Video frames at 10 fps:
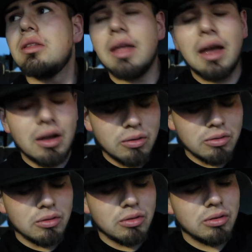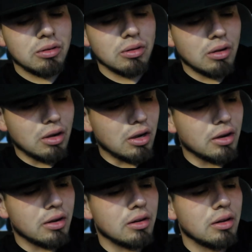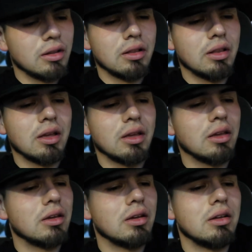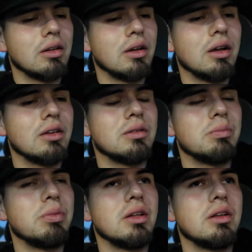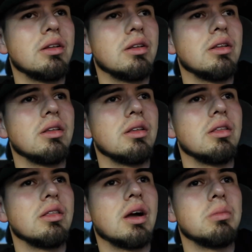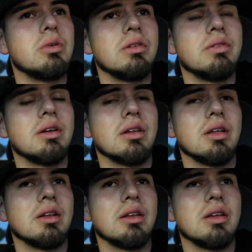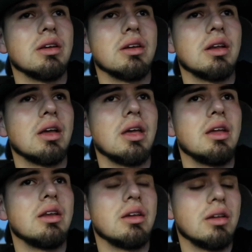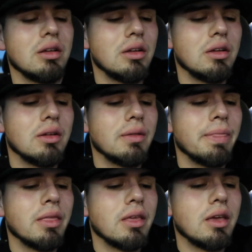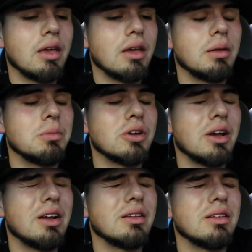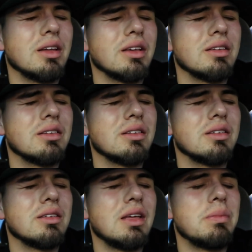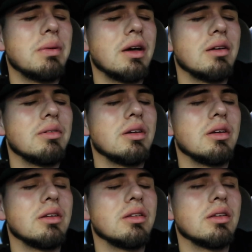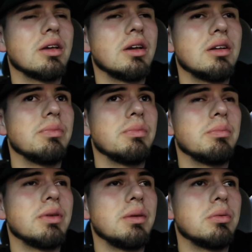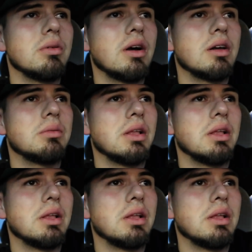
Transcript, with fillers: down so hard like i just been not motivated lately and i hate it and i'm trying to like snap out of it cut people out of